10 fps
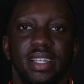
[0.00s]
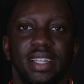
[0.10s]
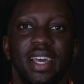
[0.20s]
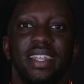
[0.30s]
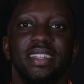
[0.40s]

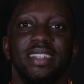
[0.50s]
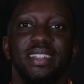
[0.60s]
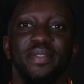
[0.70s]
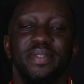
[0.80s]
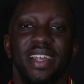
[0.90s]
under the
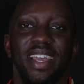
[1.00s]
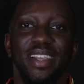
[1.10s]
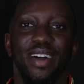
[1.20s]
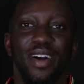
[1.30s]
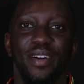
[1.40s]
flag
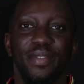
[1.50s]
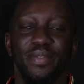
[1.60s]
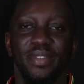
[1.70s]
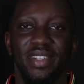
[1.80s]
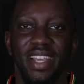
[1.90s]
of
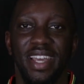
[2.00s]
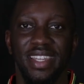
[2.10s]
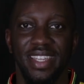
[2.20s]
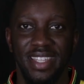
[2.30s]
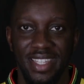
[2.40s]

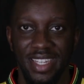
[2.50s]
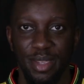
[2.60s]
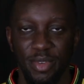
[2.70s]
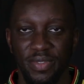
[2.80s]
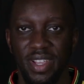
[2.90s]
Ghana, in the name
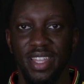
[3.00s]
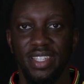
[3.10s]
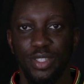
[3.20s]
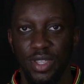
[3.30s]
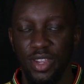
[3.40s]
of Ghana.
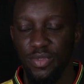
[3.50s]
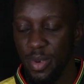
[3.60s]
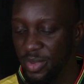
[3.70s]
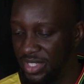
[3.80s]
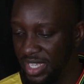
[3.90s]
So he
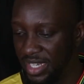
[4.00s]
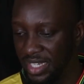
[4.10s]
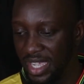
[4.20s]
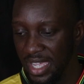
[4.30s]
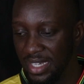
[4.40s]
represented
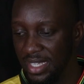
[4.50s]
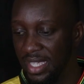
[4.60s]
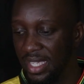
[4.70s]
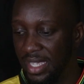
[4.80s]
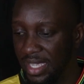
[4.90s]
Ghana,
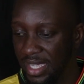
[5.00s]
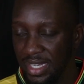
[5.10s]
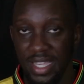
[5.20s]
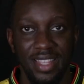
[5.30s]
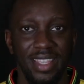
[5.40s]
and
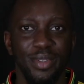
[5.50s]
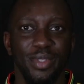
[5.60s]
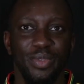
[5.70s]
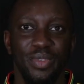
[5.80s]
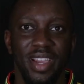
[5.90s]
I think he
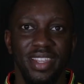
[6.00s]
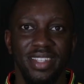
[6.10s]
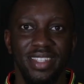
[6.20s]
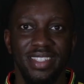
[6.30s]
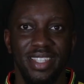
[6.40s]
was
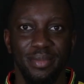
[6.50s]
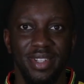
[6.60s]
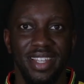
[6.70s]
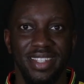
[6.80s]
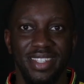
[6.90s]
rocking something
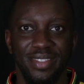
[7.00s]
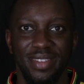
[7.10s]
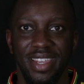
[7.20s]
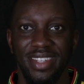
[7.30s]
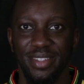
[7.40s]
like this,
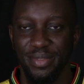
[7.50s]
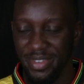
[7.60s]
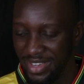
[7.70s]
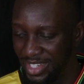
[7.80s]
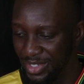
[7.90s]
right? The
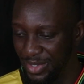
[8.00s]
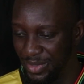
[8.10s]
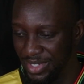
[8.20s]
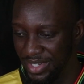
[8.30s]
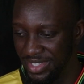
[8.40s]
retro
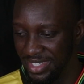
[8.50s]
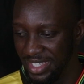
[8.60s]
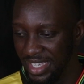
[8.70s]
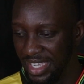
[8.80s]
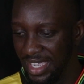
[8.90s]
jersey.
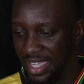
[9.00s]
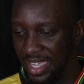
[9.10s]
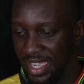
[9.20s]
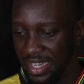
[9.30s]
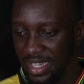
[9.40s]

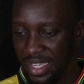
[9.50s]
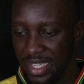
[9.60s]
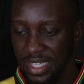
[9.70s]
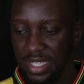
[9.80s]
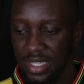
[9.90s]
And
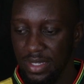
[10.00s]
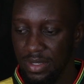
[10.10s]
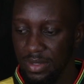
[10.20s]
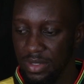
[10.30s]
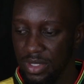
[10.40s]
he
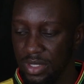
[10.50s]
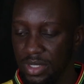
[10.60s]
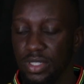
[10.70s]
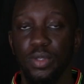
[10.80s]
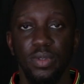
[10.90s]

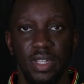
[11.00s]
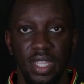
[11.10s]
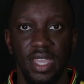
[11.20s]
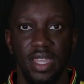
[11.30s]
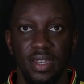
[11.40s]
stood
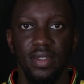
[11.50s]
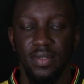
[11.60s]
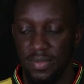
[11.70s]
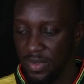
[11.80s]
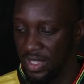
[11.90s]
in
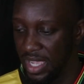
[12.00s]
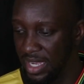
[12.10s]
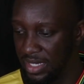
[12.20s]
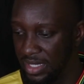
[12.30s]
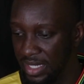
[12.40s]
for
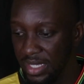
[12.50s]
Ghana,